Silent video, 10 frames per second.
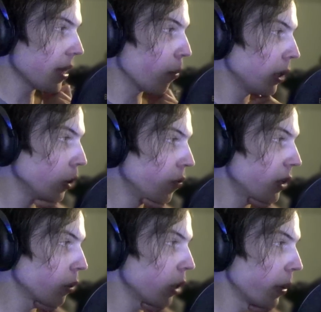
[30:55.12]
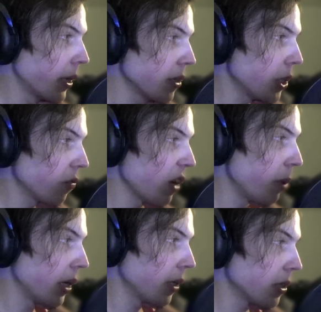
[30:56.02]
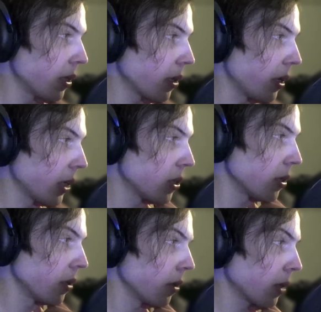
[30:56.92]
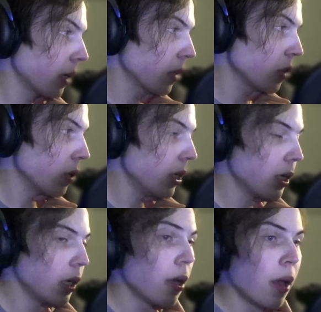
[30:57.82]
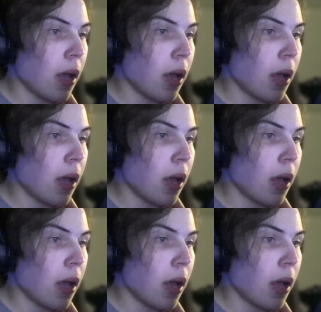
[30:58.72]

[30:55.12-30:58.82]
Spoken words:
when Luffy reawakens Gear 5, Bonnie is going to connect it to Nika.